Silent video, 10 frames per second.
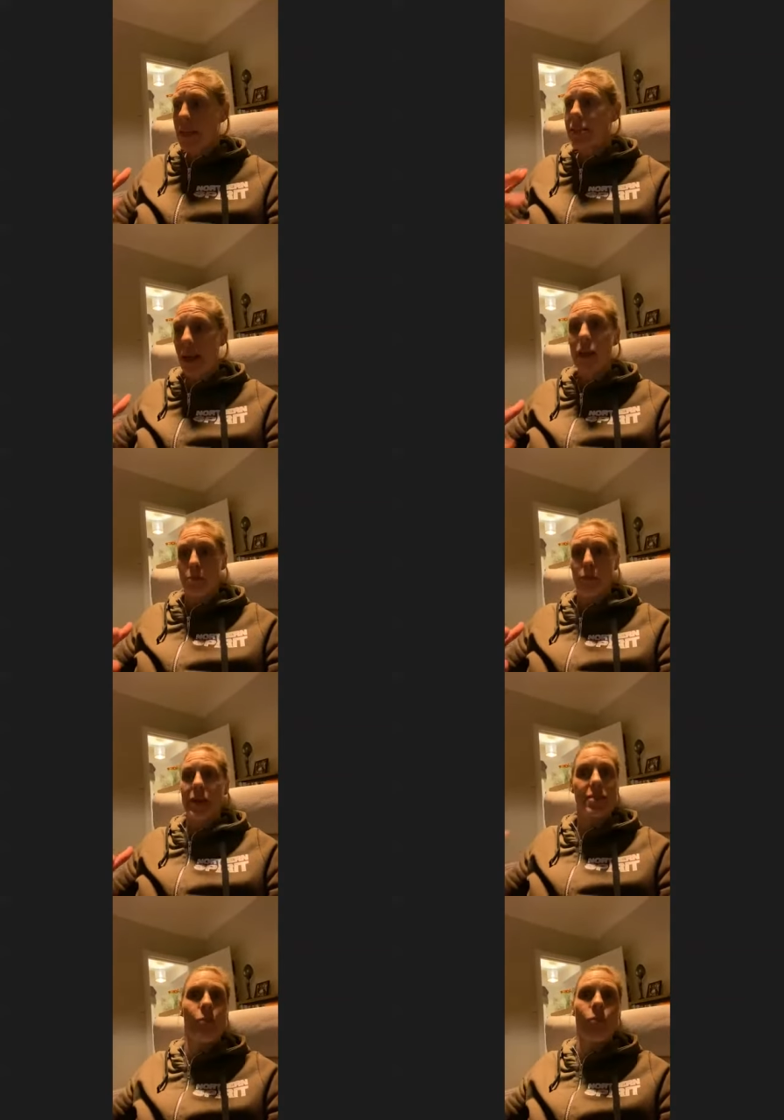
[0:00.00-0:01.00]
help me,
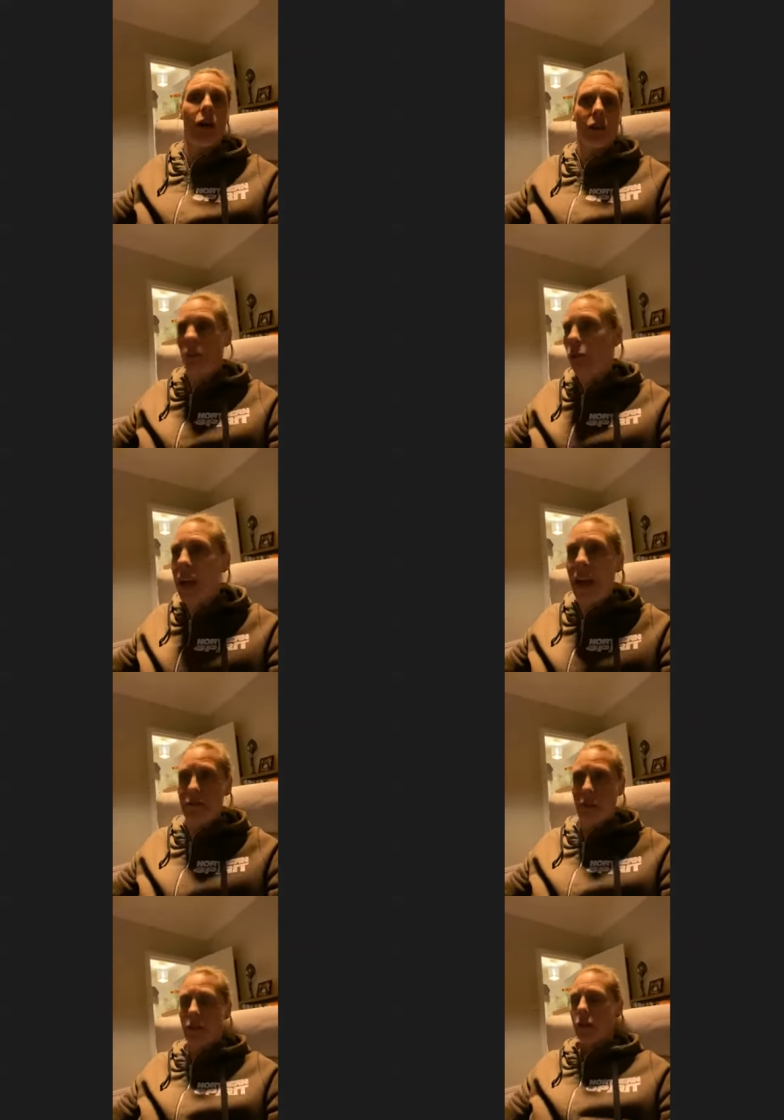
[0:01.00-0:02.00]
someone,
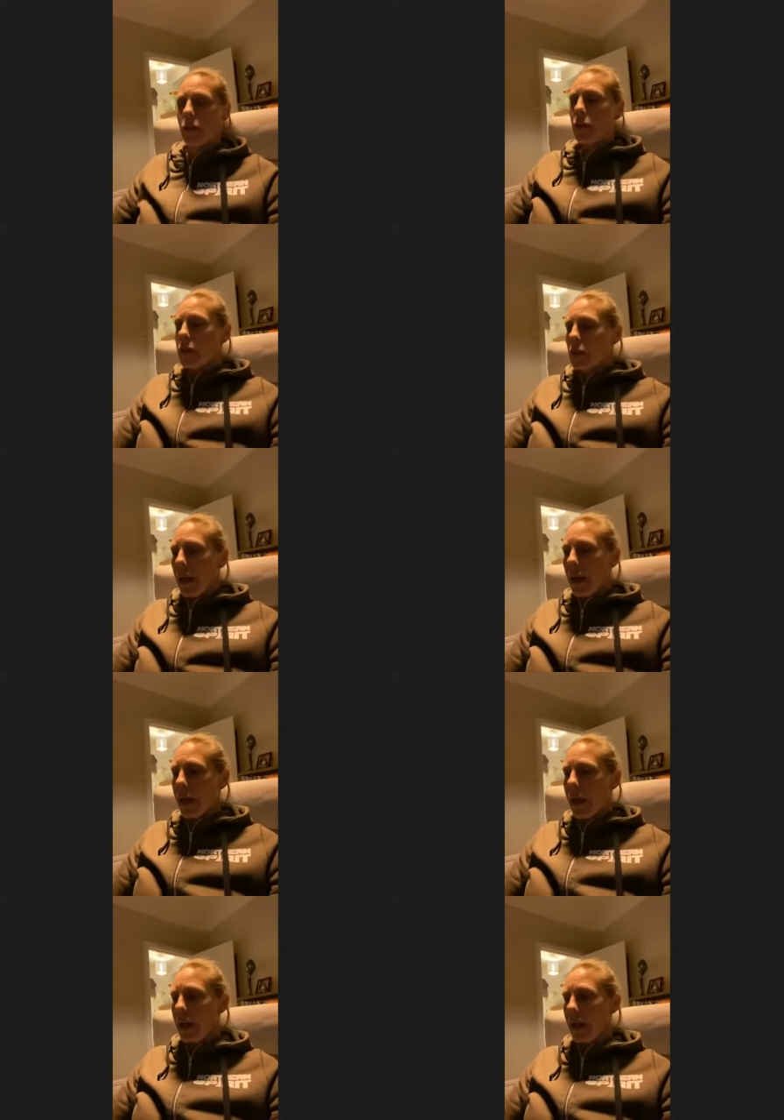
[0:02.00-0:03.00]
whatever.
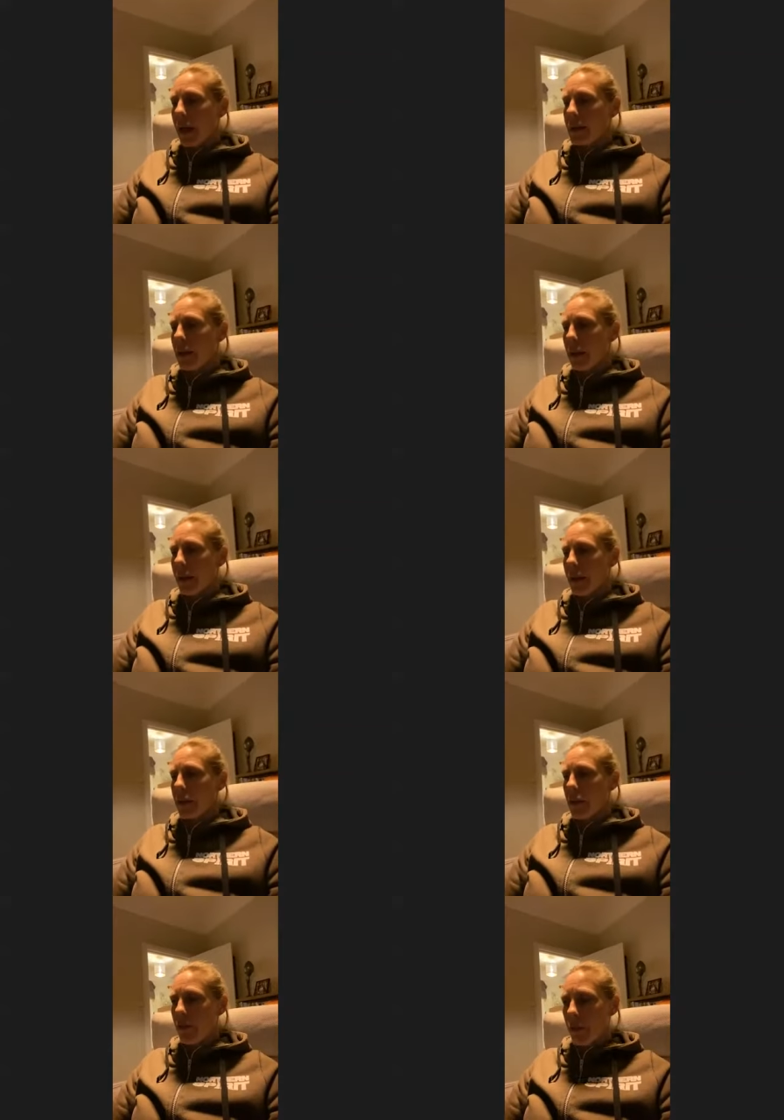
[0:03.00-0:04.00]
And
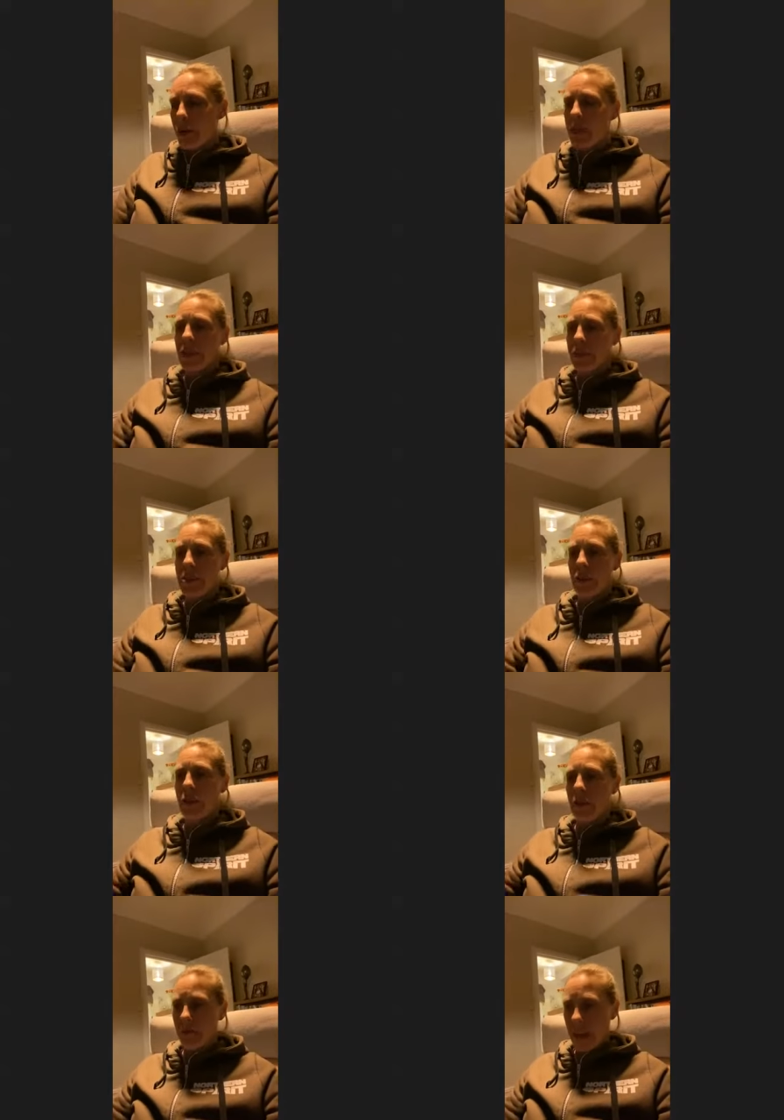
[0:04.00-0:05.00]
through a series of
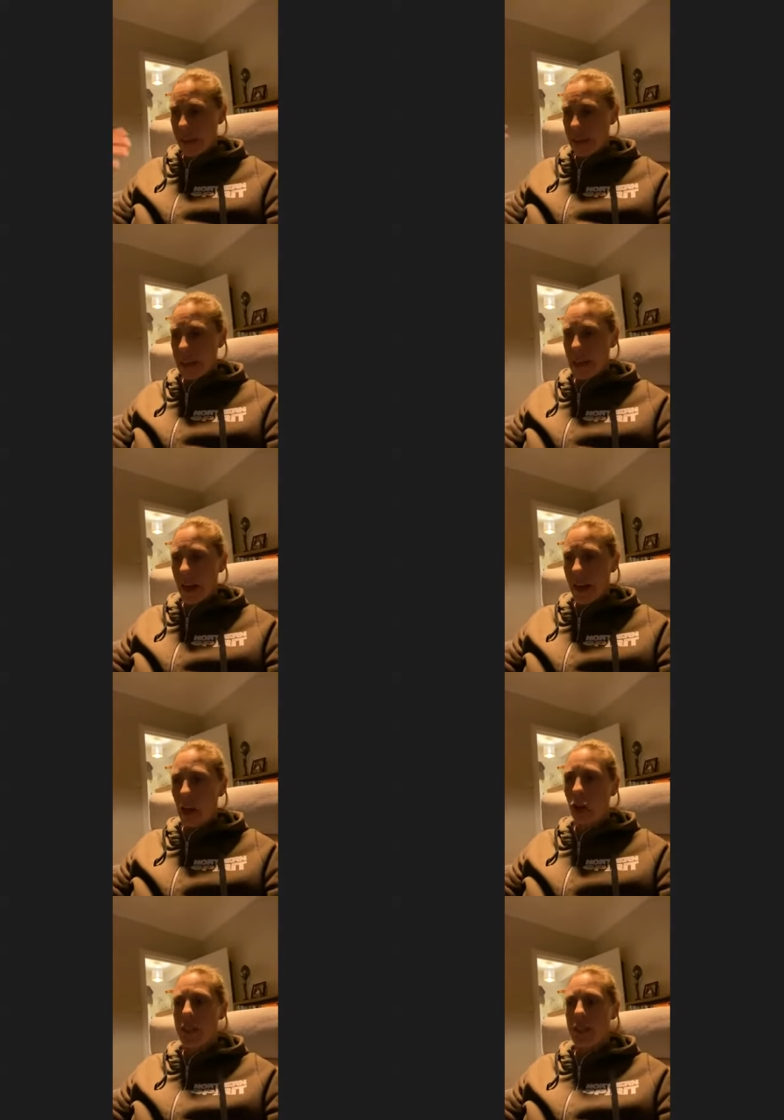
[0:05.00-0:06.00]
events, I
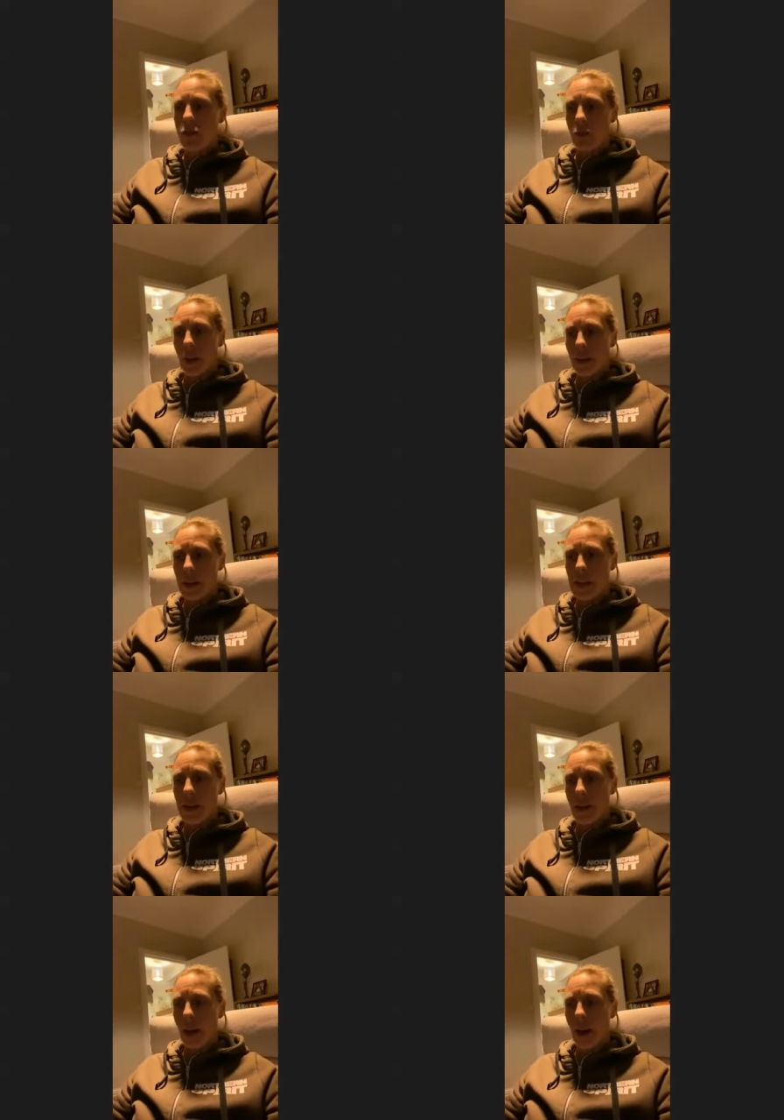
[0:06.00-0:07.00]
got into running.
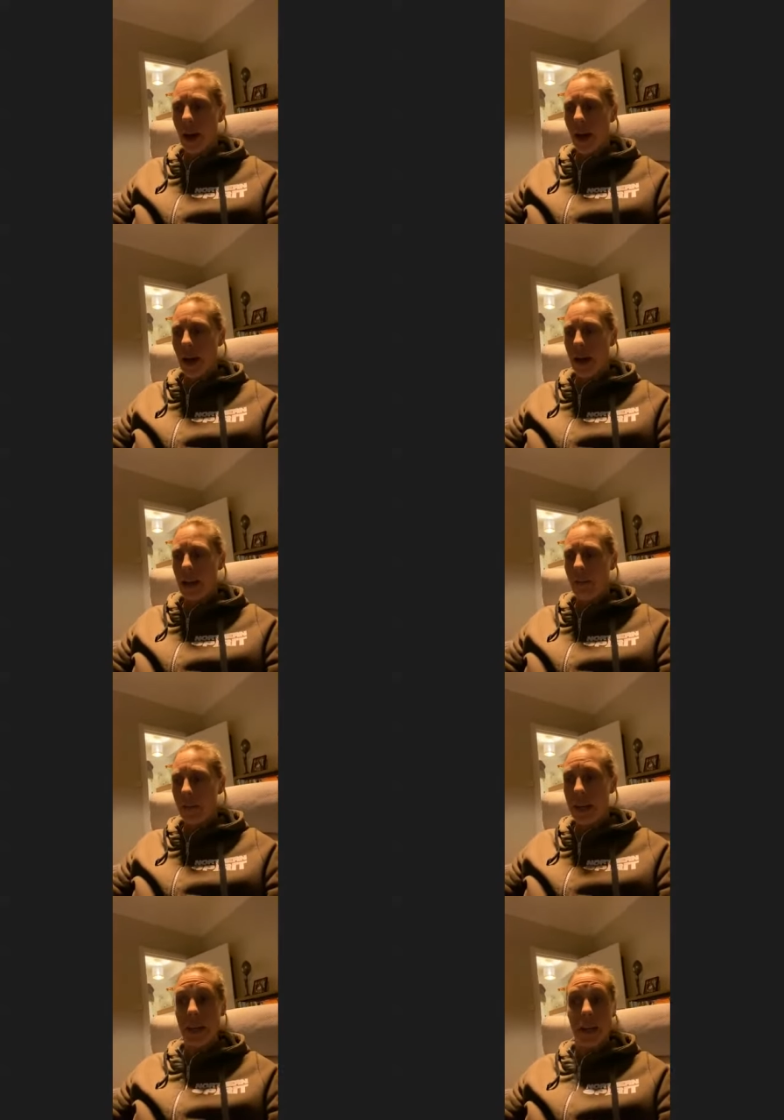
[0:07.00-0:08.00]
I
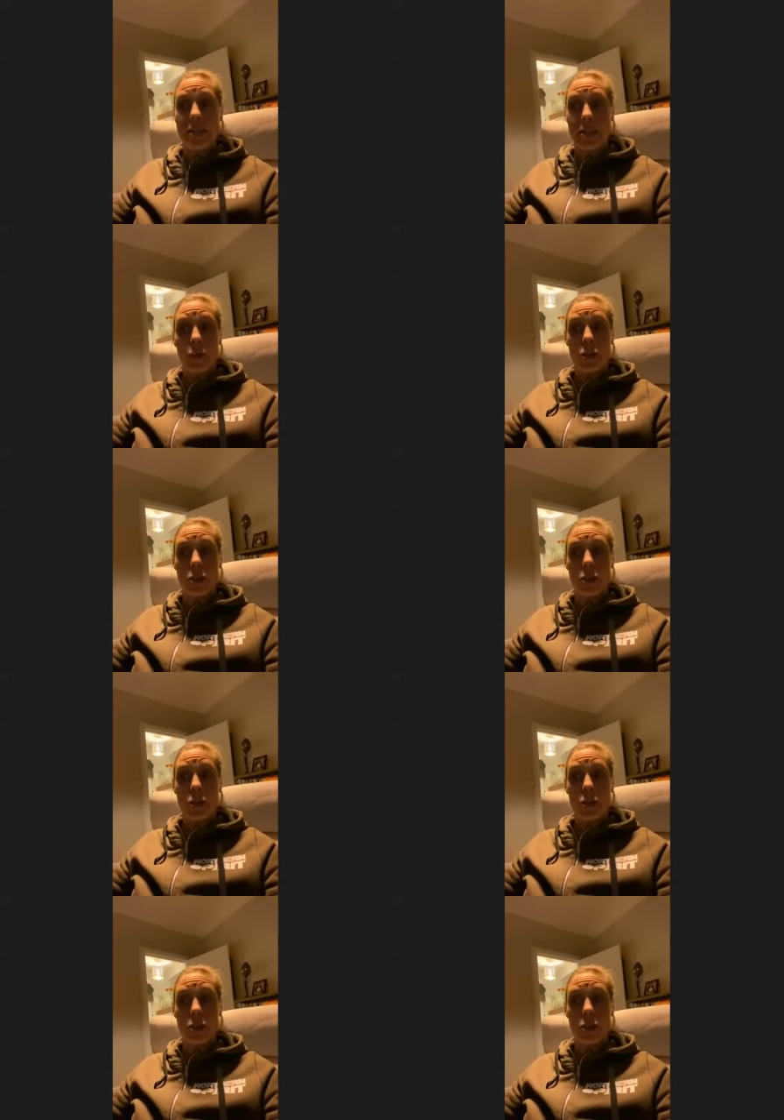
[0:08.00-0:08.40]
realized I wanted